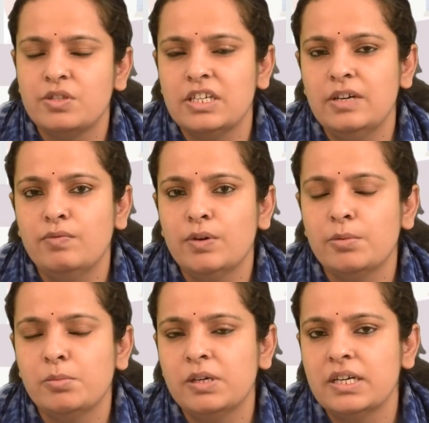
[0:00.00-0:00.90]
seam we
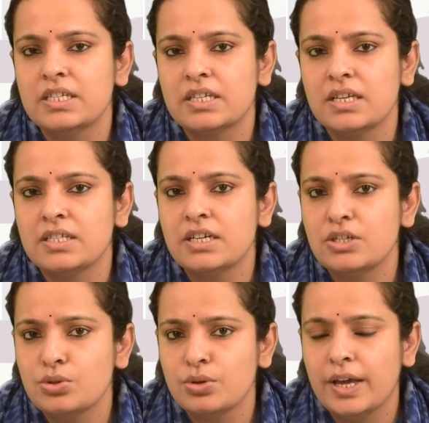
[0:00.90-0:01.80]
will be
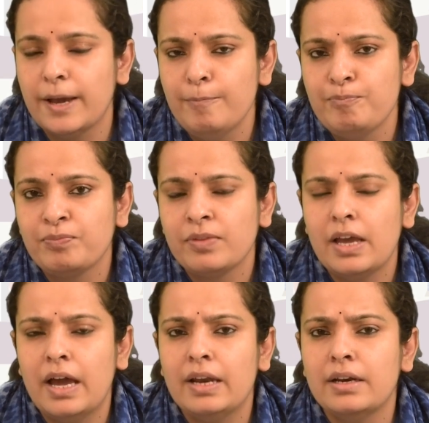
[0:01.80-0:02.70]
discussing today,
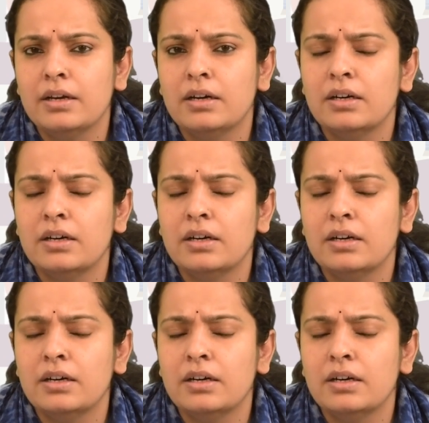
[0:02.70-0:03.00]
and